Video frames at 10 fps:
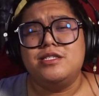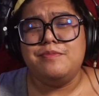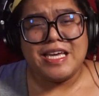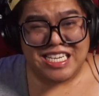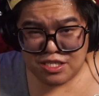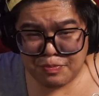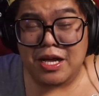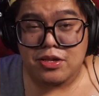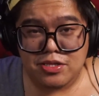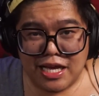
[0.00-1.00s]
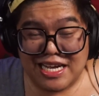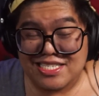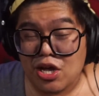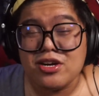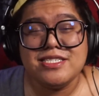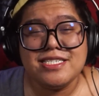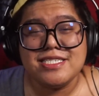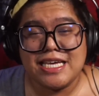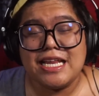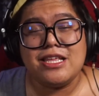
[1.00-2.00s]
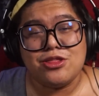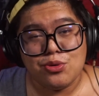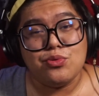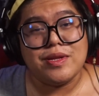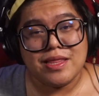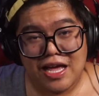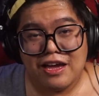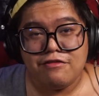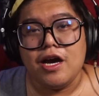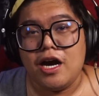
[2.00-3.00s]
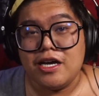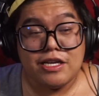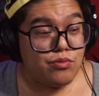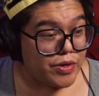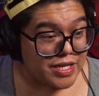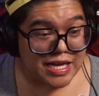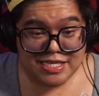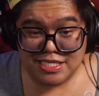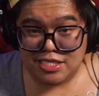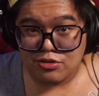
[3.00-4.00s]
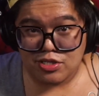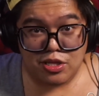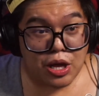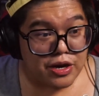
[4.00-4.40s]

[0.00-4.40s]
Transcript: to be expelled as long as he's getting through in life. He realizes there's a lot